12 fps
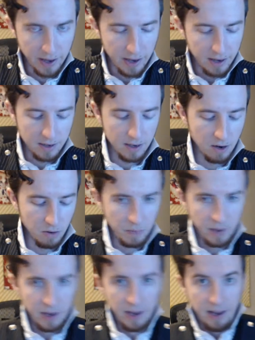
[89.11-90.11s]
So
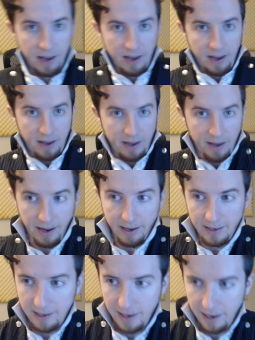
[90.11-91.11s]

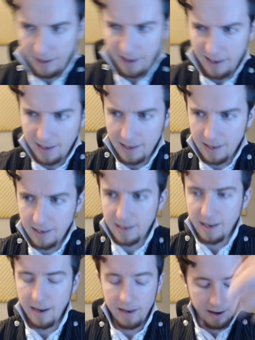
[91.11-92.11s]
let's get this
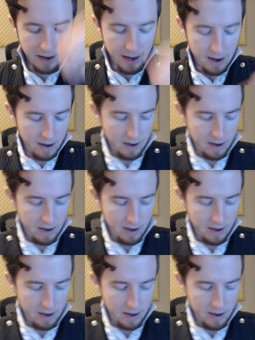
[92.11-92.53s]
centered here.